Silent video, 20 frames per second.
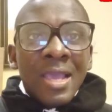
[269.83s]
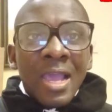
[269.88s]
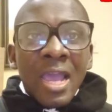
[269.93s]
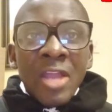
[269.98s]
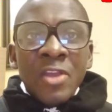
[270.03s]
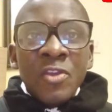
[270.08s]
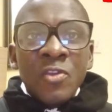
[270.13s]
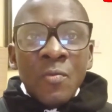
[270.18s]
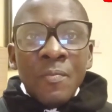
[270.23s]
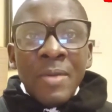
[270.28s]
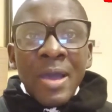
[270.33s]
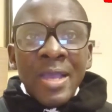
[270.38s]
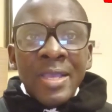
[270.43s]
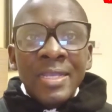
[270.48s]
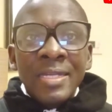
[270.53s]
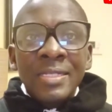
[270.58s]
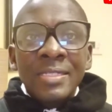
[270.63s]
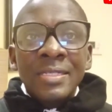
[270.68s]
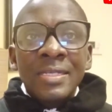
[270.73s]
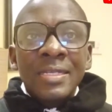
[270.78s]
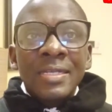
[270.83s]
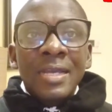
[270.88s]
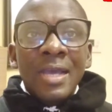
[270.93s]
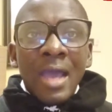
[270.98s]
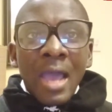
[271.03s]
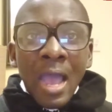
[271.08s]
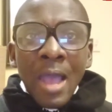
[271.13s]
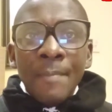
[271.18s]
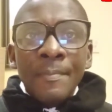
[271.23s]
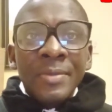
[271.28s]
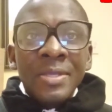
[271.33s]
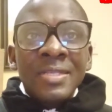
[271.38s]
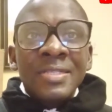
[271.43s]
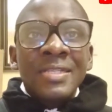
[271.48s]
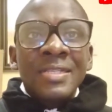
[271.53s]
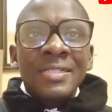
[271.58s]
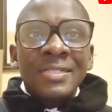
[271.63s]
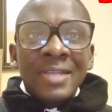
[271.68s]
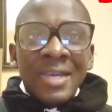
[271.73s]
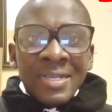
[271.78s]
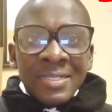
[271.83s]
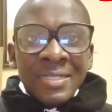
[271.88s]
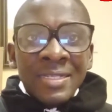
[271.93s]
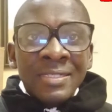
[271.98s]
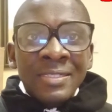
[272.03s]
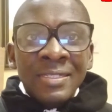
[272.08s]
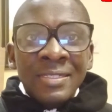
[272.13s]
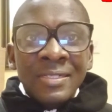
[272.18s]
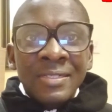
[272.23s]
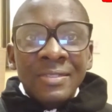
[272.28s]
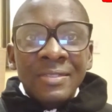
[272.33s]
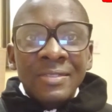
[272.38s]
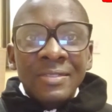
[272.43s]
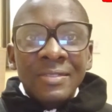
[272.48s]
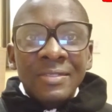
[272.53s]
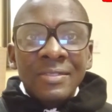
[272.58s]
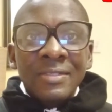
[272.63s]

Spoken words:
Can you back it? Up, is it ascertained?